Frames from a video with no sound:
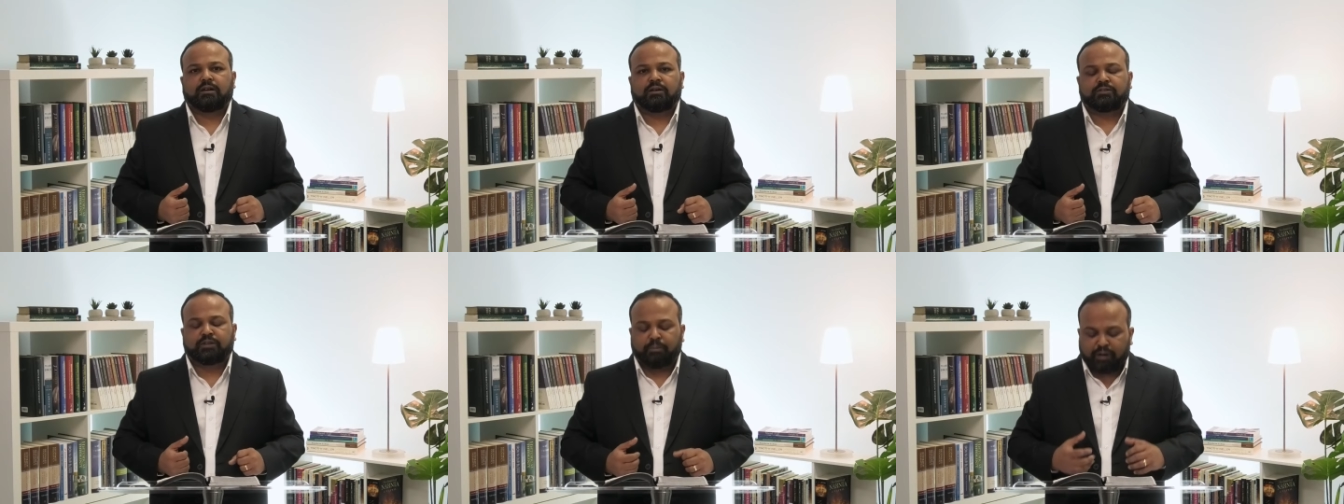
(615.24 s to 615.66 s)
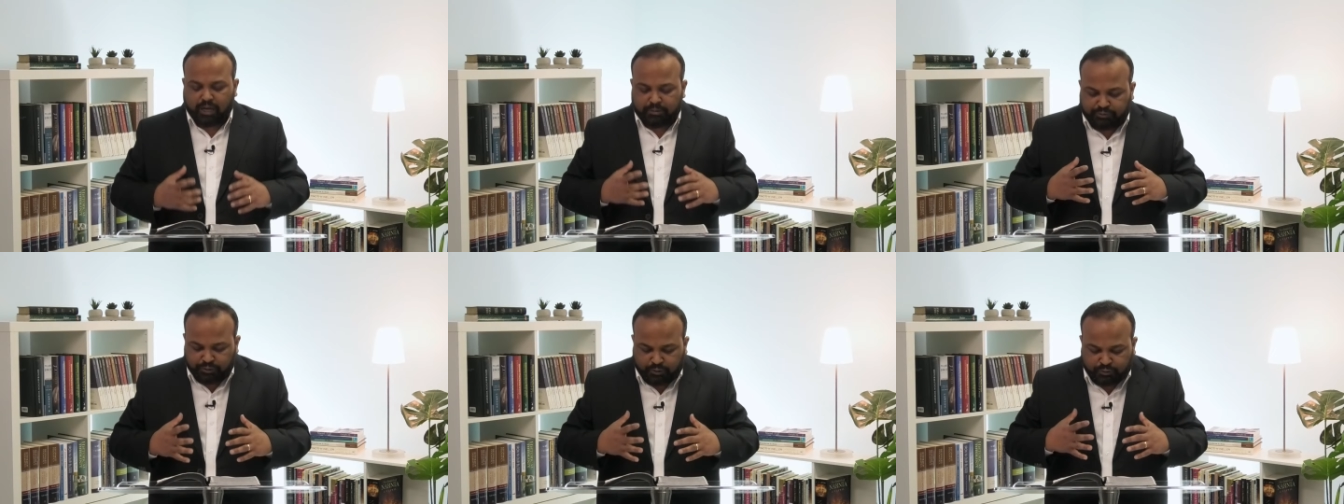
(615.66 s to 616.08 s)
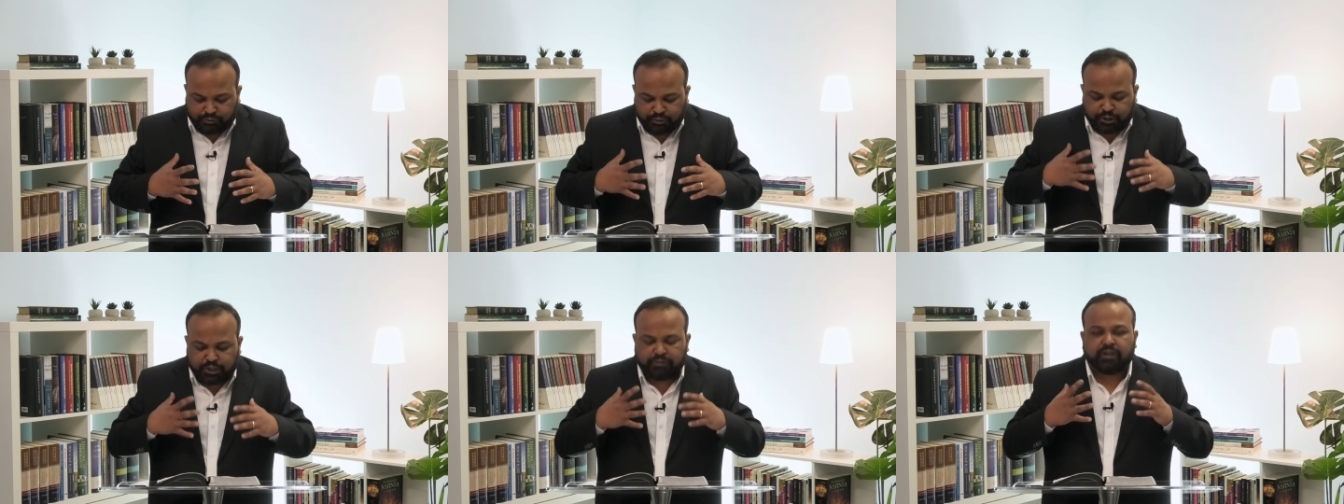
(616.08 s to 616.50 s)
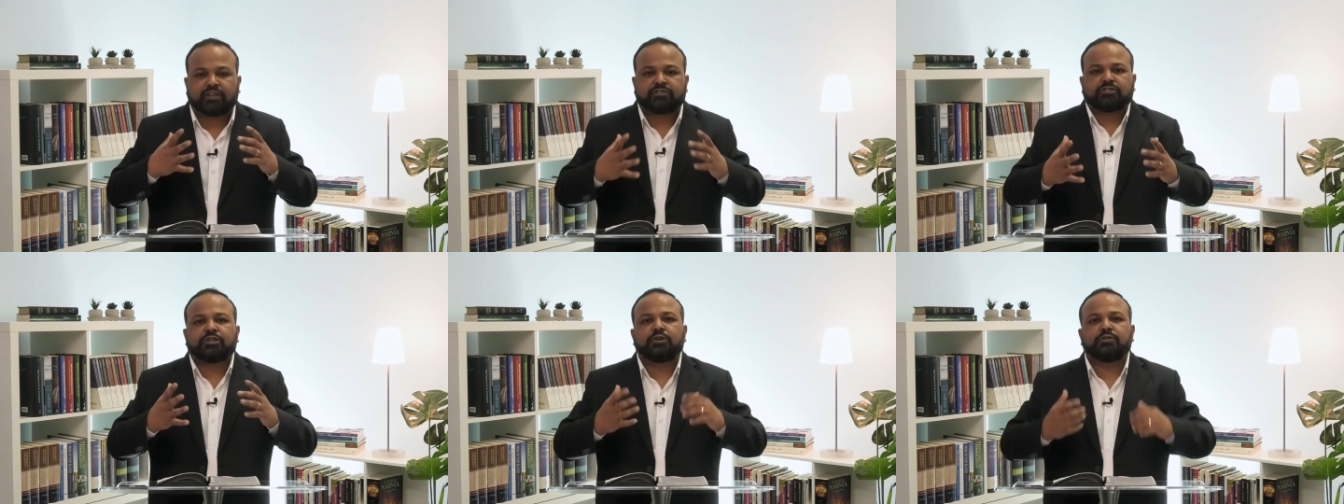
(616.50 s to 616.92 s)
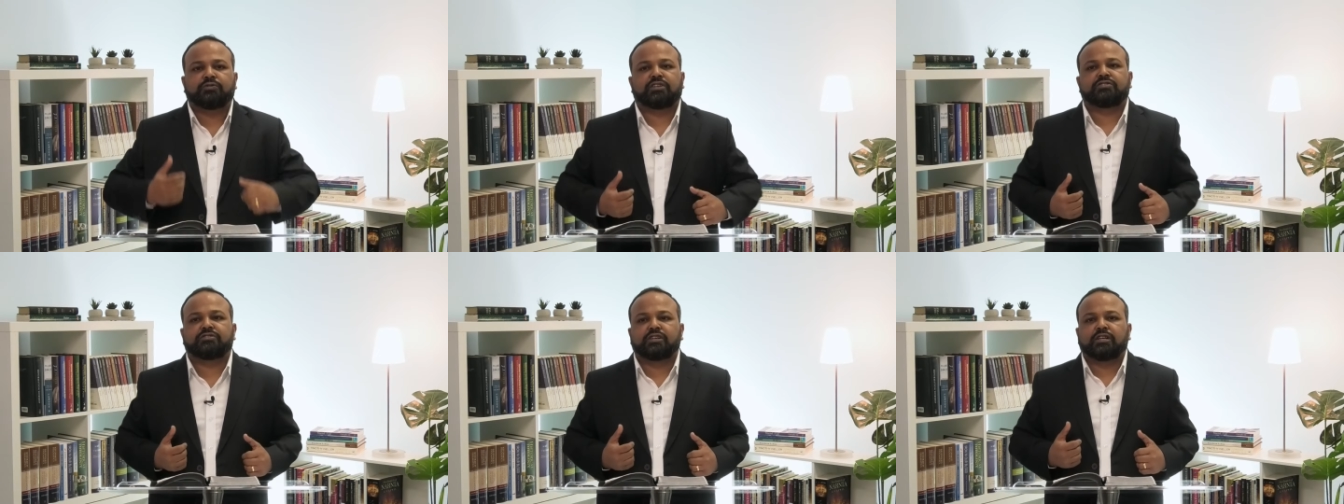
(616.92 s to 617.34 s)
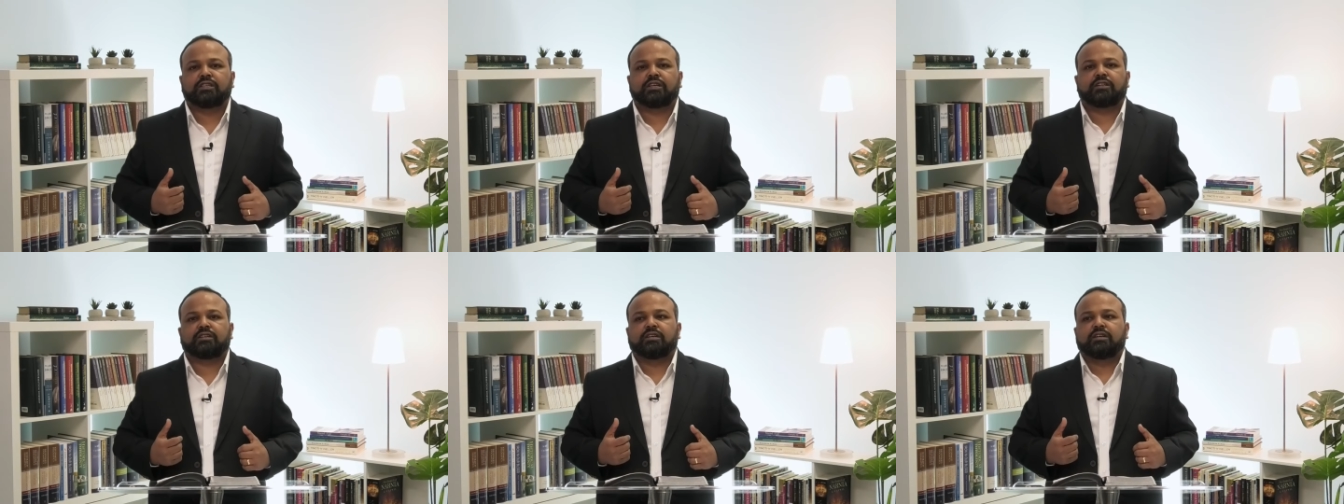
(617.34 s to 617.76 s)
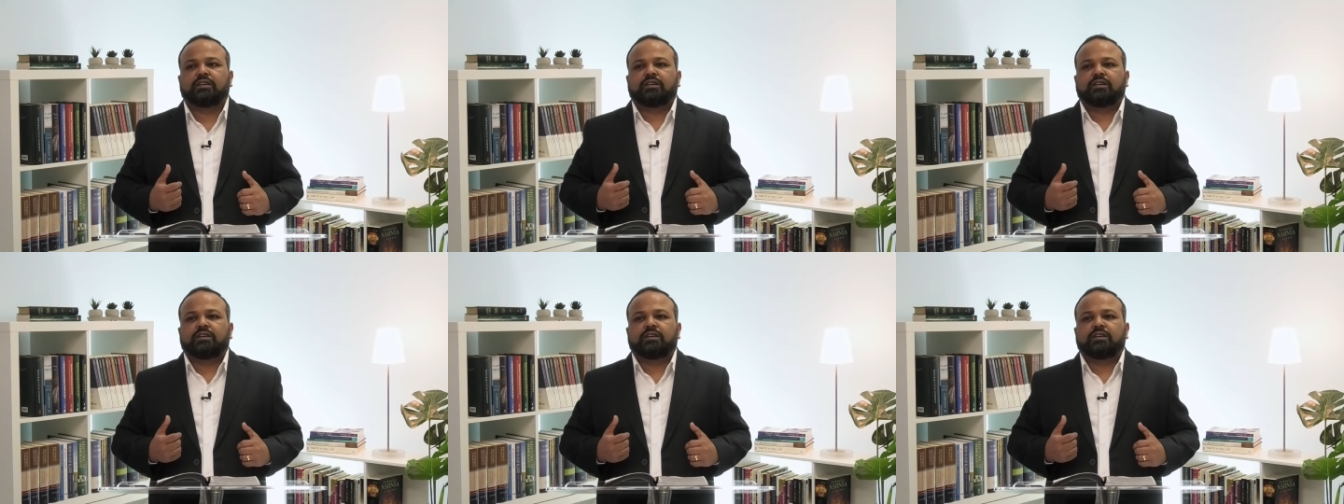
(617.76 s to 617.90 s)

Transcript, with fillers: Sometimes you also give excuse and say that